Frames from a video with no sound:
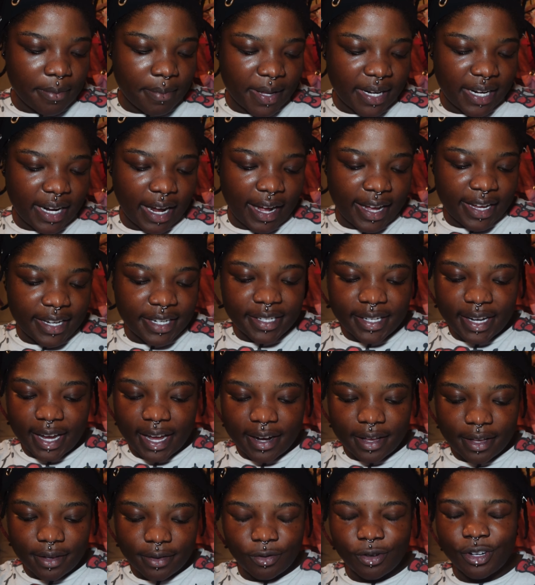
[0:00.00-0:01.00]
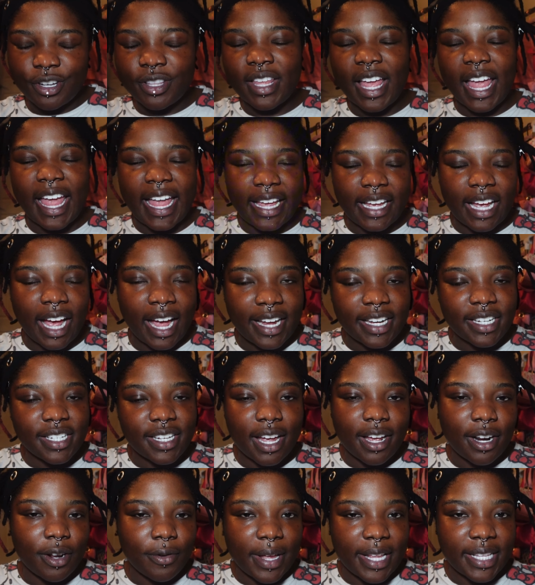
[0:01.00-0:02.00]
and eyeshadow, or the
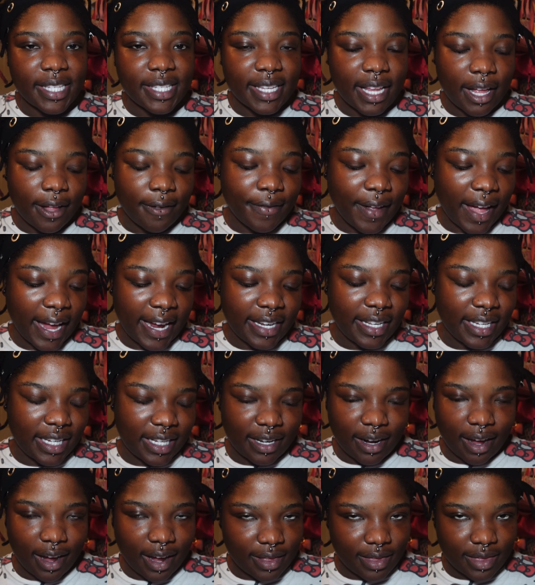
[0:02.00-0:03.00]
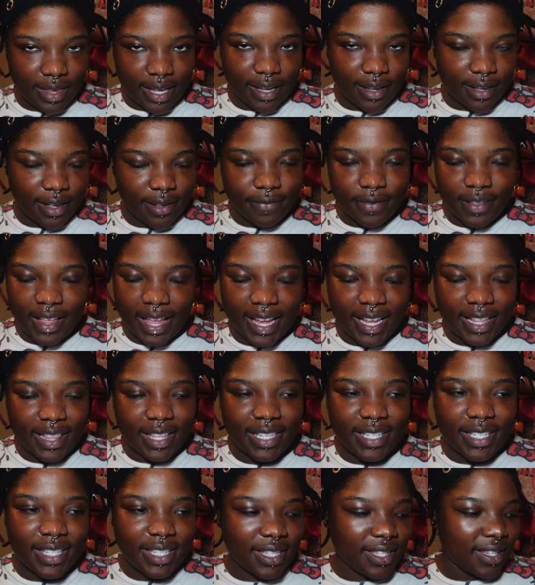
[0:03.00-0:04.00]
eyeshadow itself, I did not think of. Like
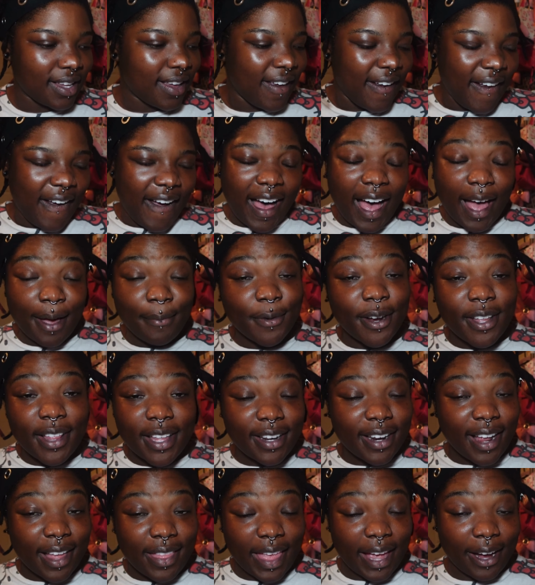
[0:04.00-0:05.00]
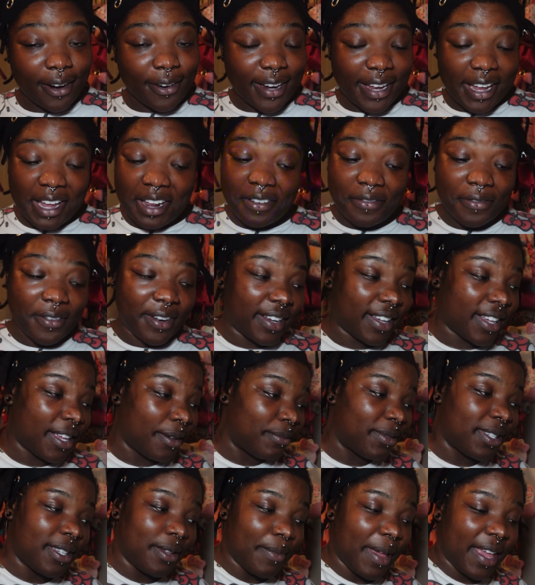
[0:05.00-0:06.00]
this, I'm really not that creative when it
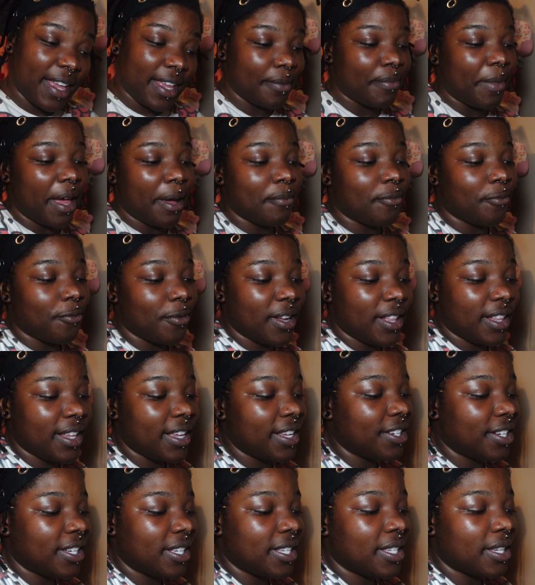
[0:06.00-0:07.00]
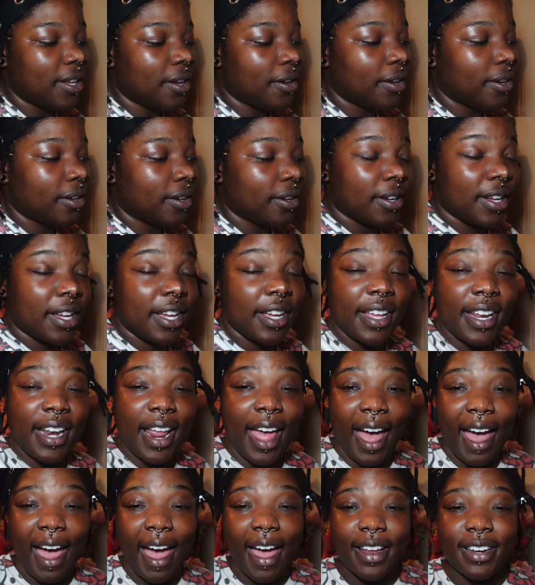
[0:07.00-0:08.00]
comes to makeup. I'm really just good
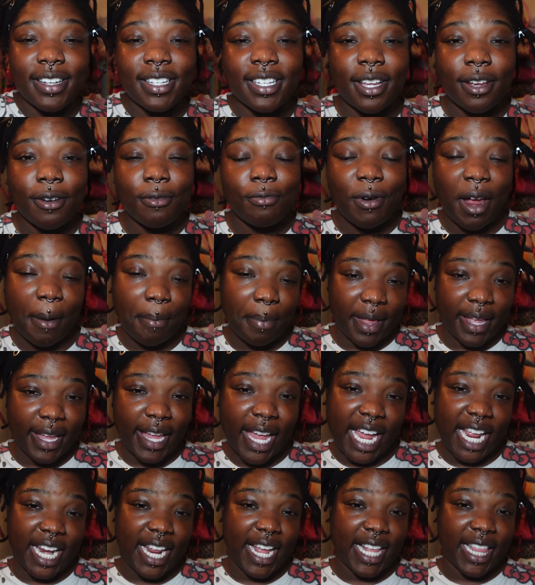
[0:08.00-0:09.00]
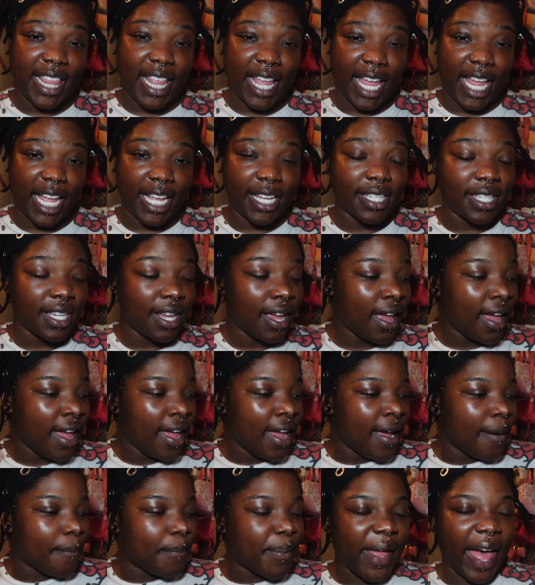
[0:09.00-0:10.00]
at replicating things.
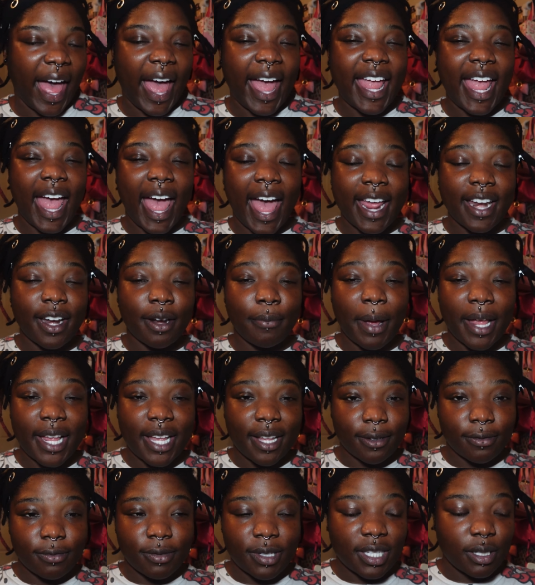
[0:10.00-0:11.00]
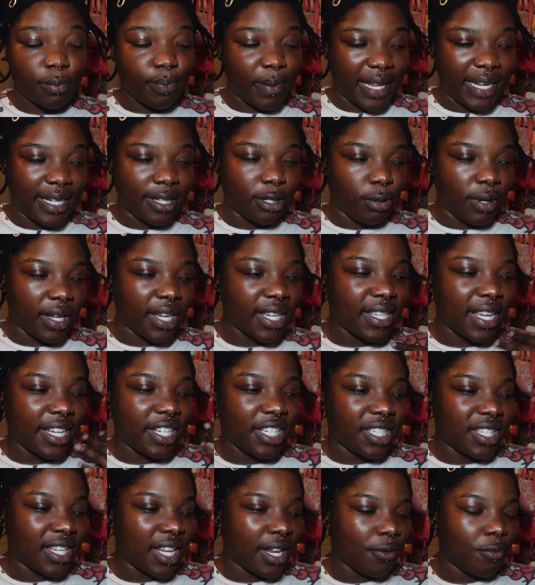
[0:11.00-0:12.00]
But I added my own spin to it because I
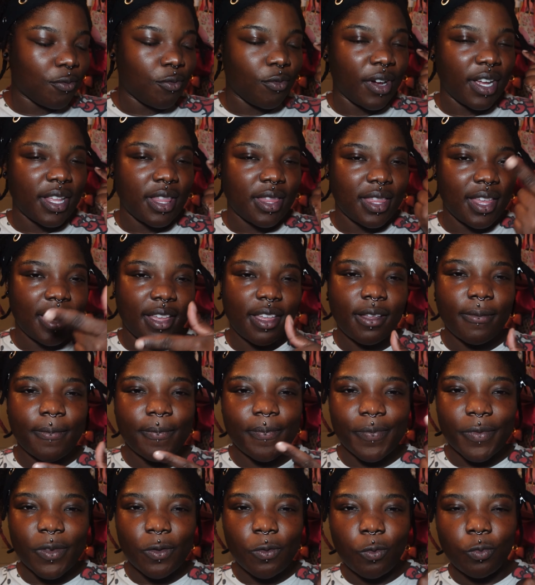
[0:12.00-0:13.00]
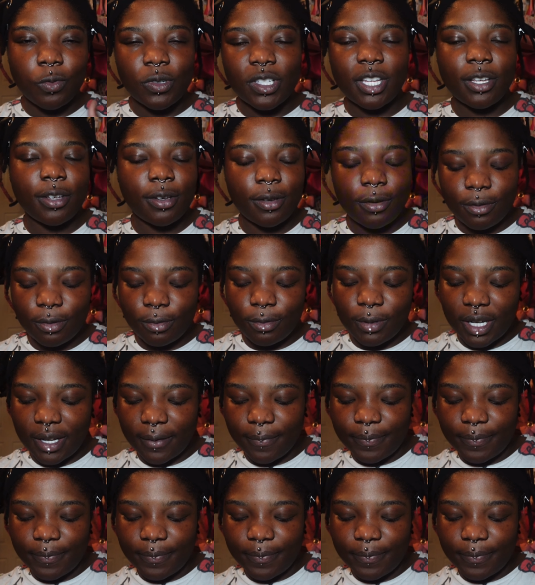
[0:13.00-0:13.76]
just didn't want the 2